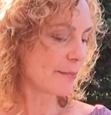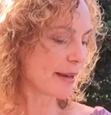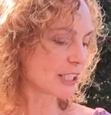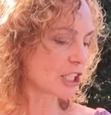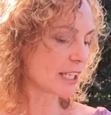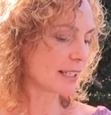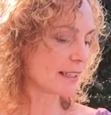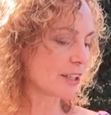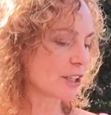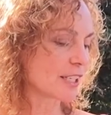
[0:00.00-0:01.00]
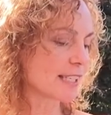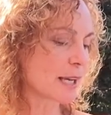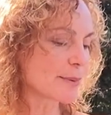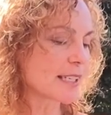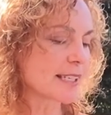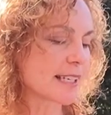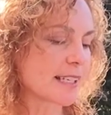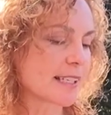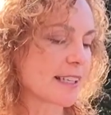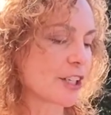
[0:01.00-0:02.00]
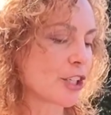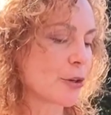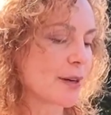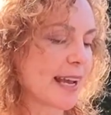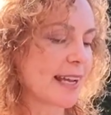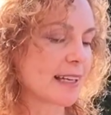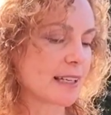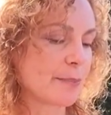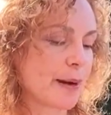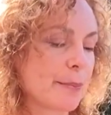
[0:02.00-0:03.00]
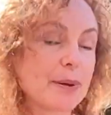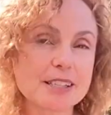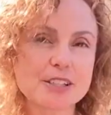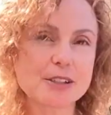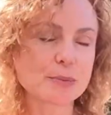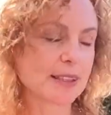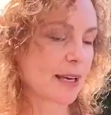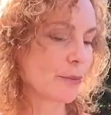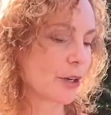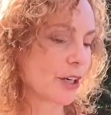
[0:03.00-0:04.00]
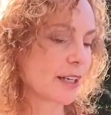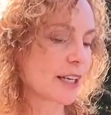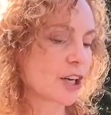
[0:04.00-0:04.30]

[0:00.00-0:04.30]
mention there's substances that are created by muscles when they work